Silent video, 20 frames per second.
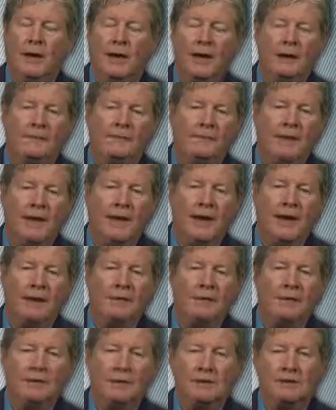If I
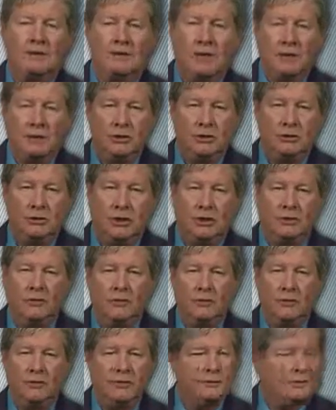have risk and you
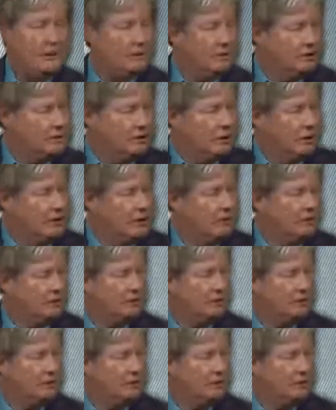have risk and he or